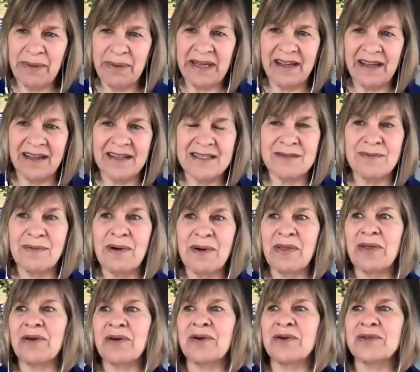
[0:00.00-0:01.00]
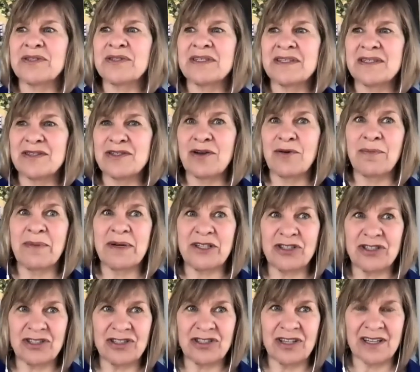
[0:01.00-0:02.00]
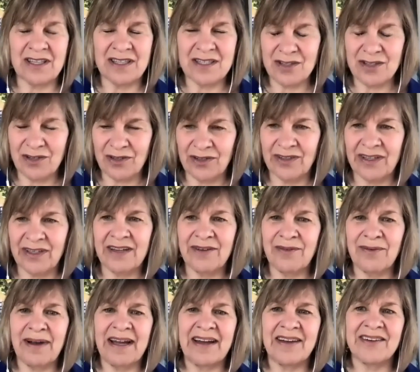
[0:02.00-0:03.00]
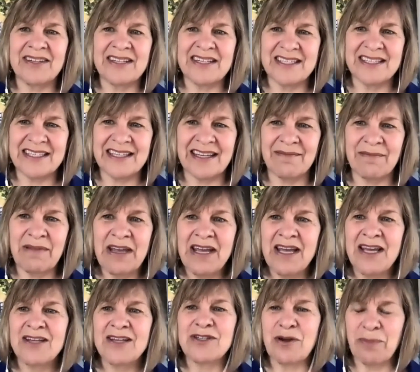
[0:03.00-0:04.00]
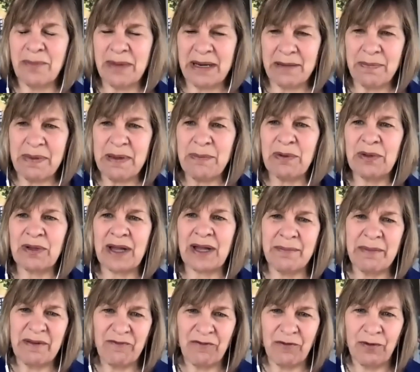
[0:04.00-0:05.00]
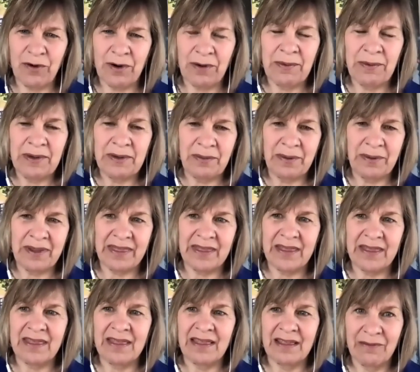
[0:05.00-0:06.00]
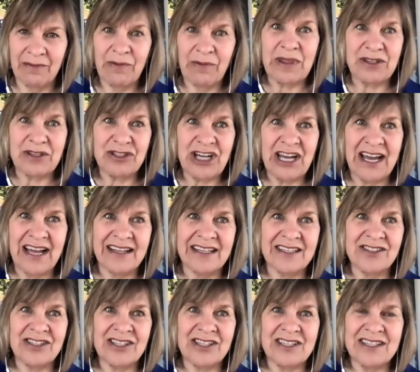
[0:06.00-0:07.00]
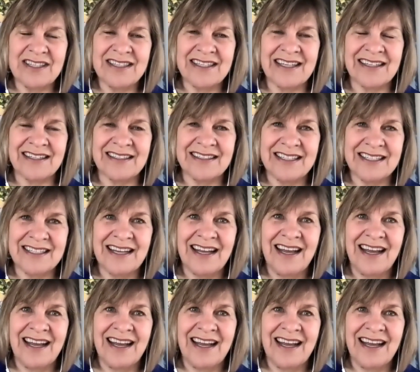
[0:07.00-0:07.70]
because where there's so much uncertainty around us and so many people coming forward with challenges, and